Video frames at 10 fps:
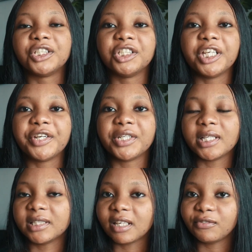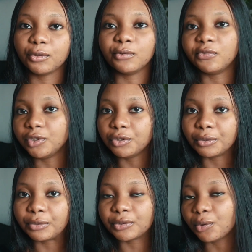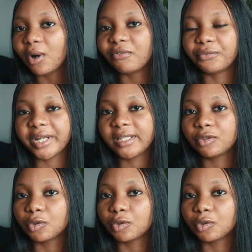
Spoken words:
engineering interview videos, or I've read